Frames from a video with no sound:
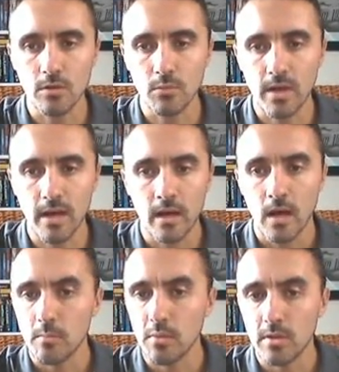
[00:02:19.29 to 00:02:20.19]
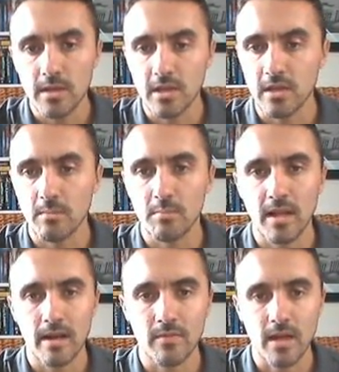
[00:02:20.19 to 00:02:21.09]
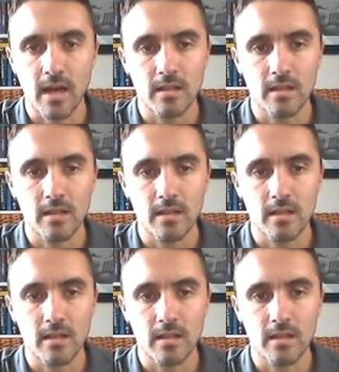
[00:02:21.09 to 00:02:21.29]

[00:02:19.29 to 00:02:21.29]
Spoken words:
do that, but then you can apply for that.